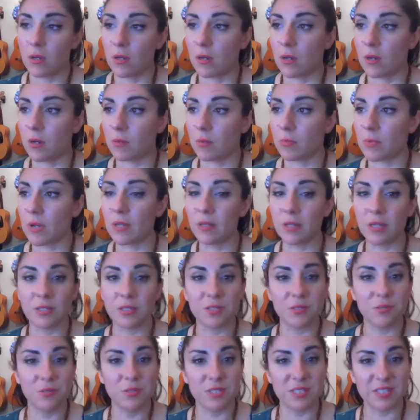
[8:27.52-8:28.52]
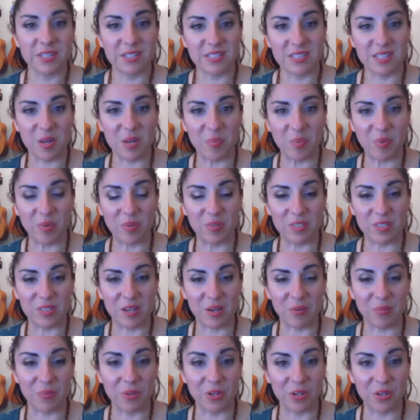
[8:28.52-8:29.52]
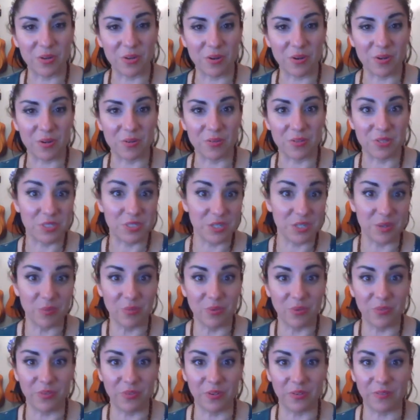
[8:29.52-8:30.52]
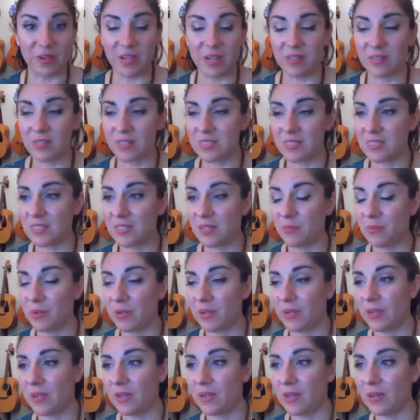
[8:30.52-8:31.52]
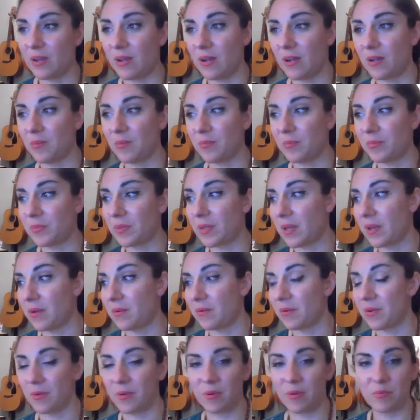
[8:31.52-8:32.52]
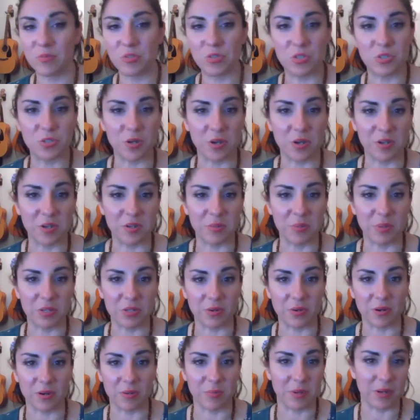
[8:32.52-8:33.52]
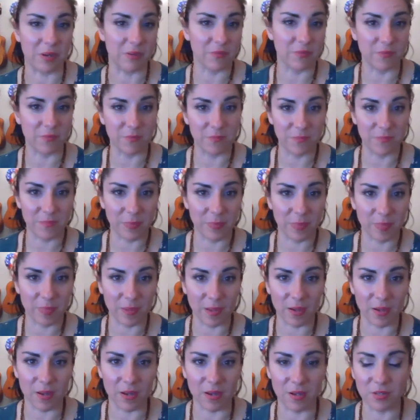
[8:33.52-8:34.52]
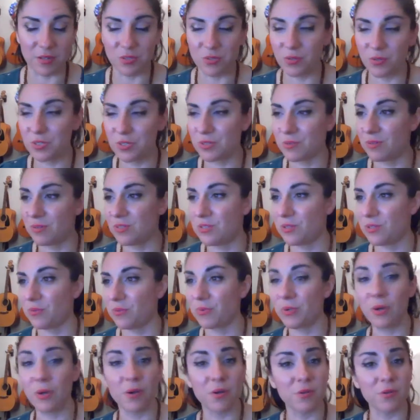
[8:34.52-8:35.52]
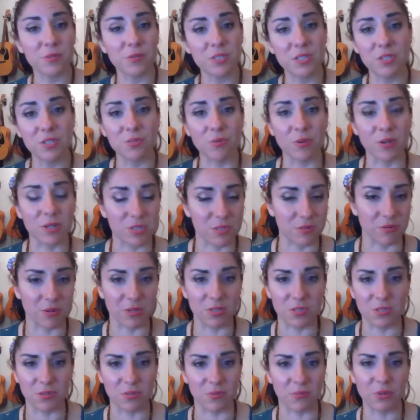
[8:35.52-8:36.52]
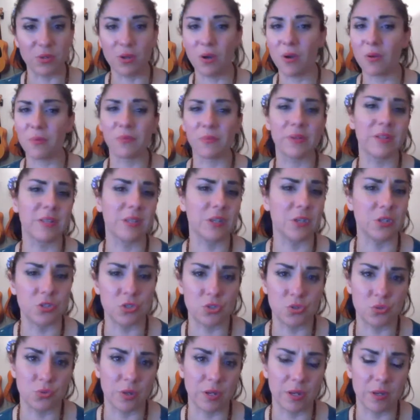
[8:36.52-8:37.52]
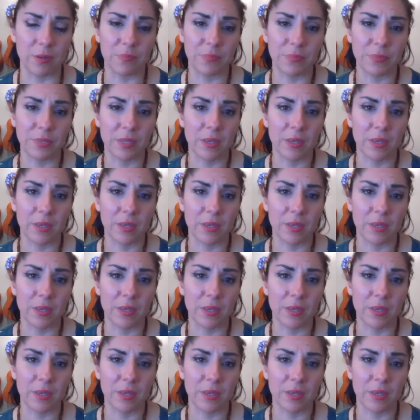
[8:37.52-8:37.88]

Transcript: I like to use the example is that we can all go see a movie, right? Let's see, I don't know, I was just talking to my daughter about Toy Story 2. We all go see Toy Story 2. We all really enjoy it.